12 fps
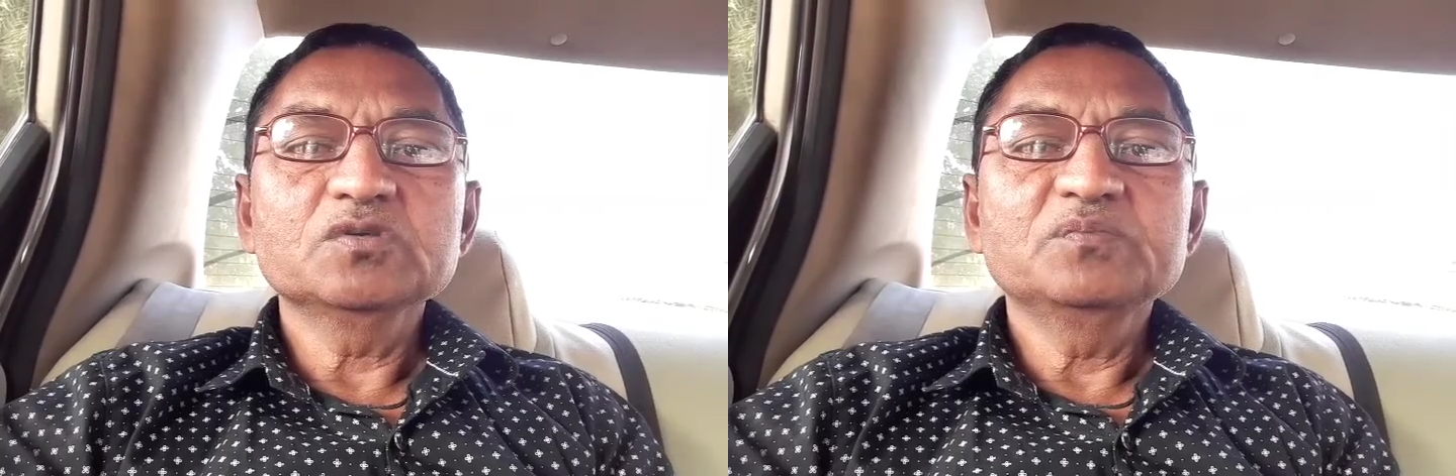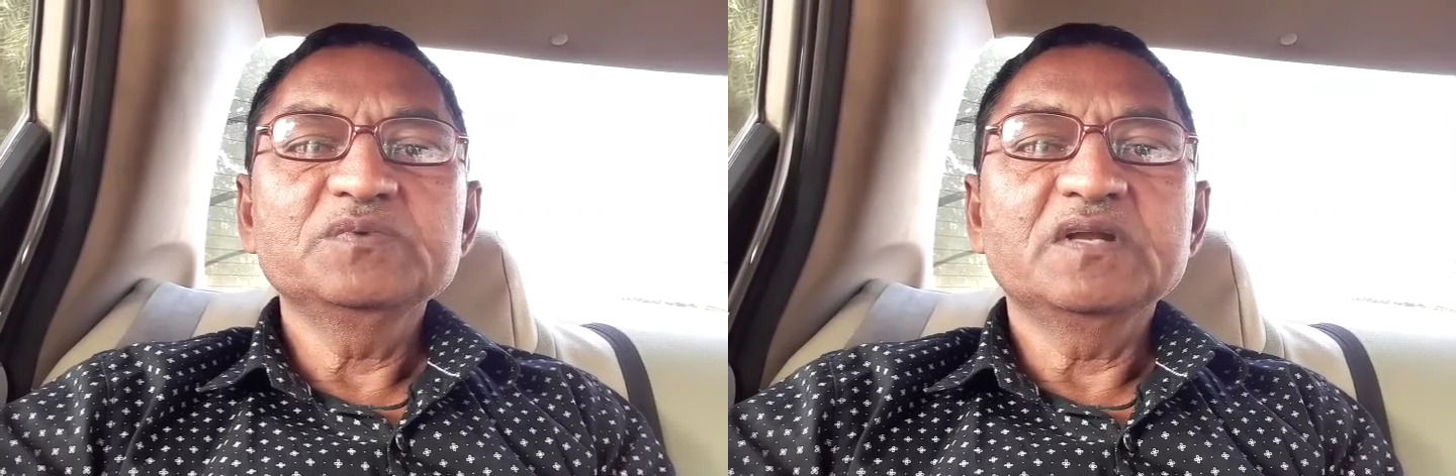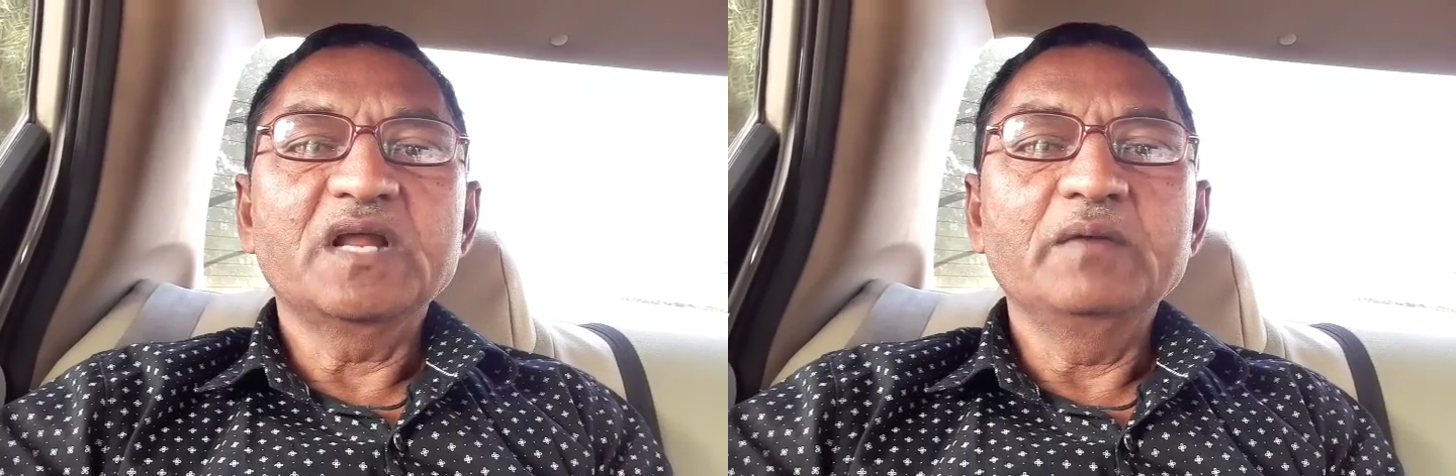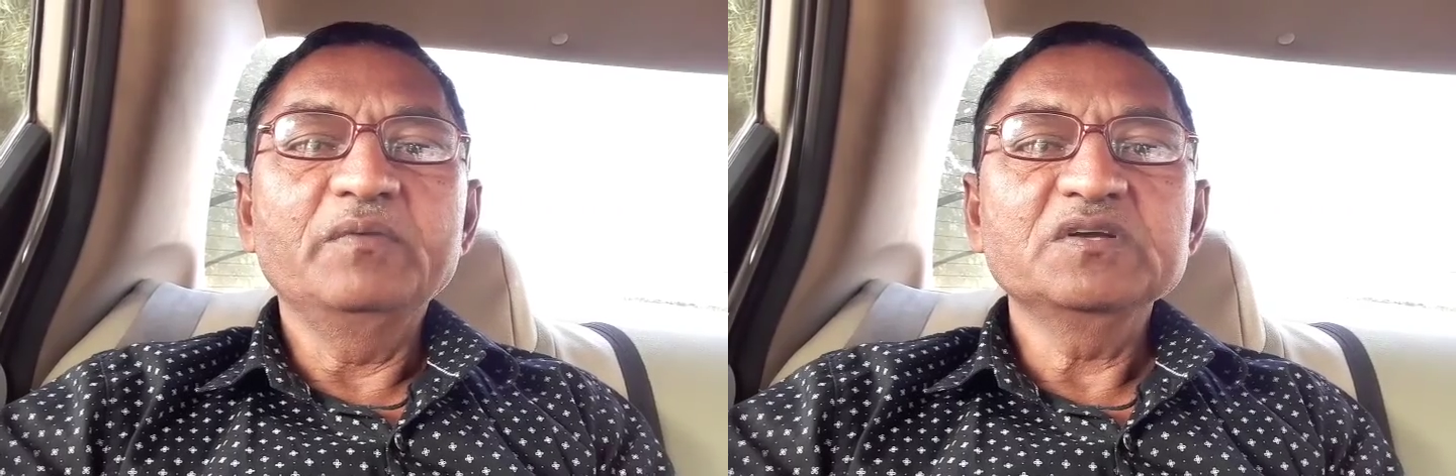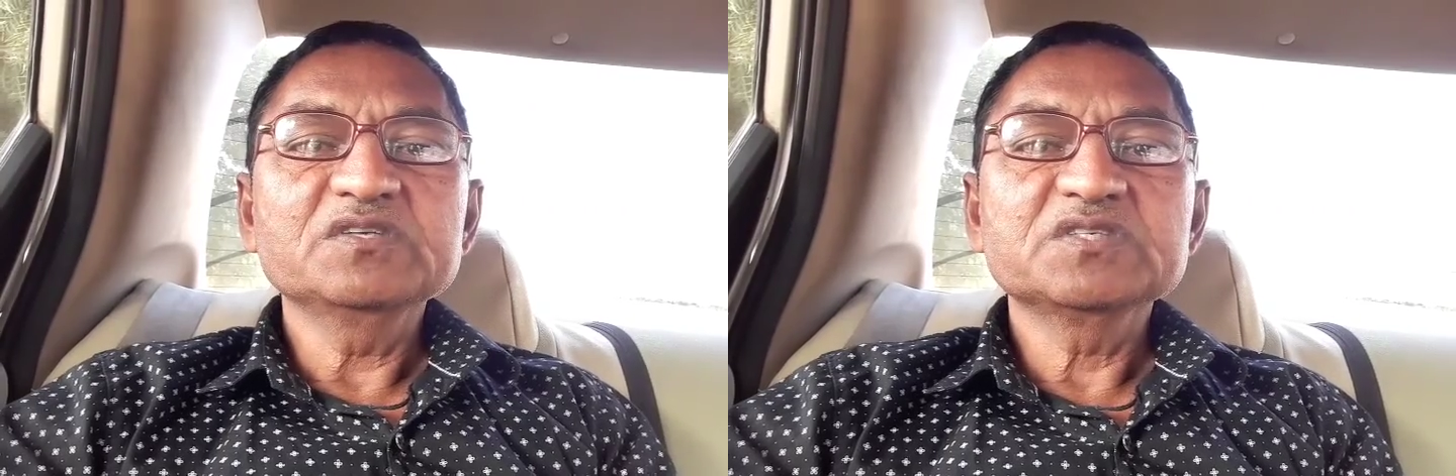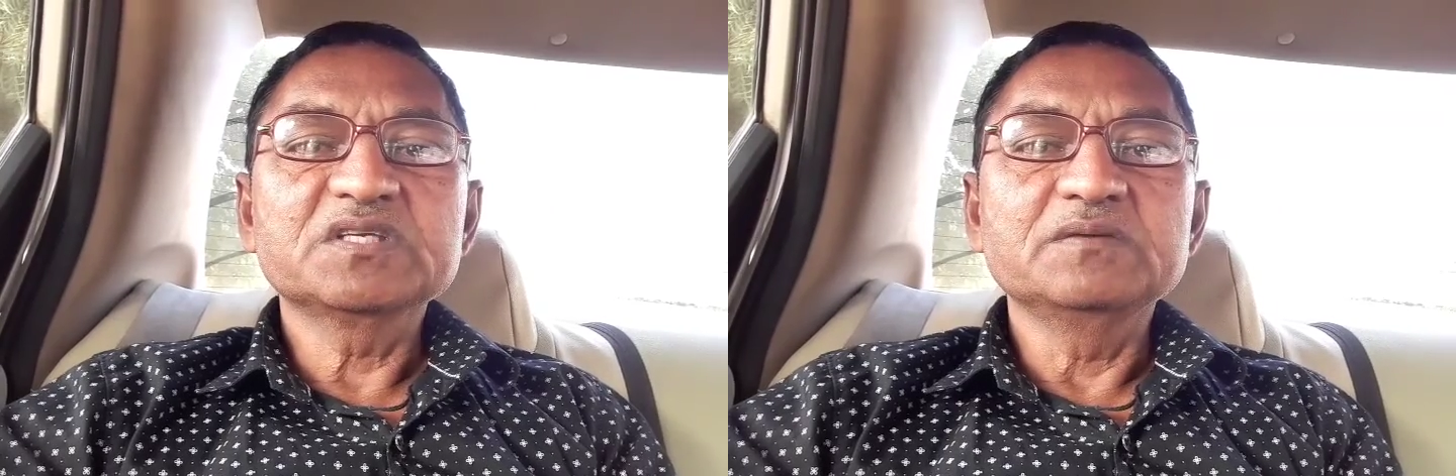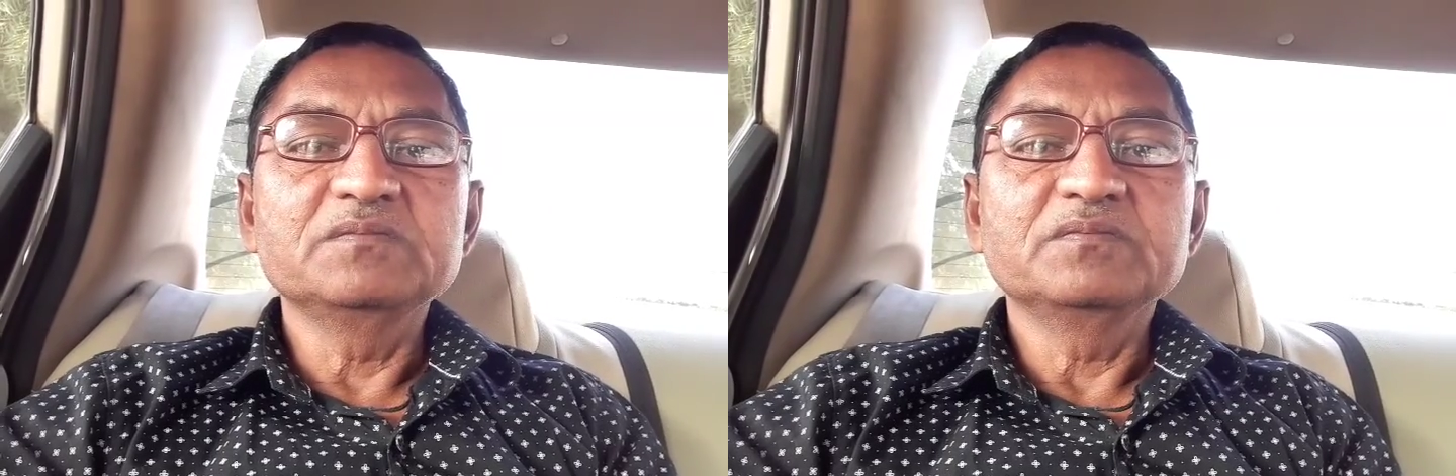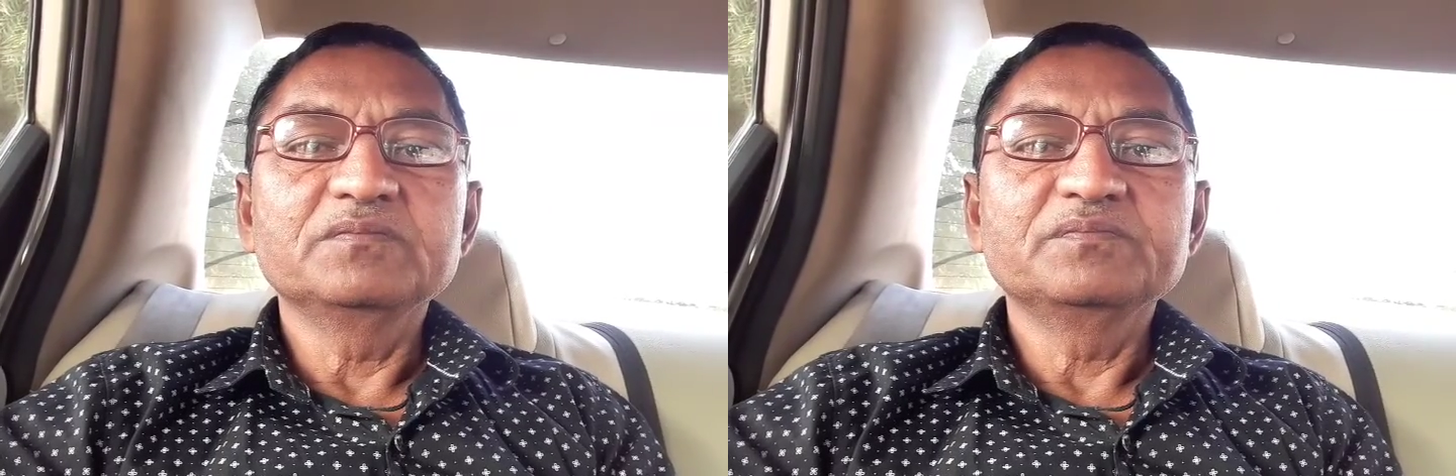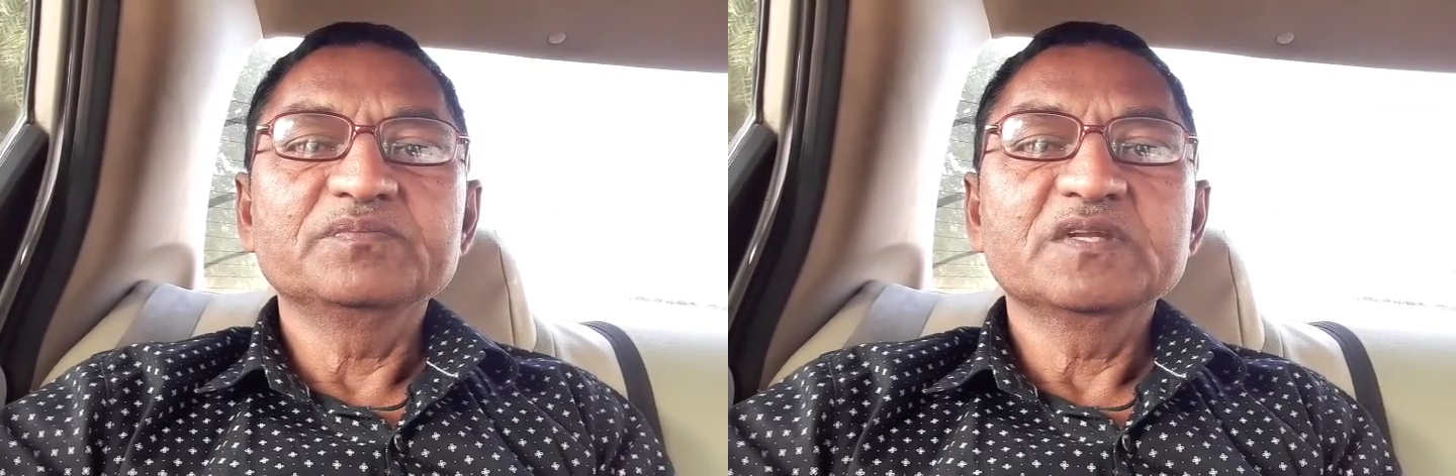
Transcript: of the rhyming scheme,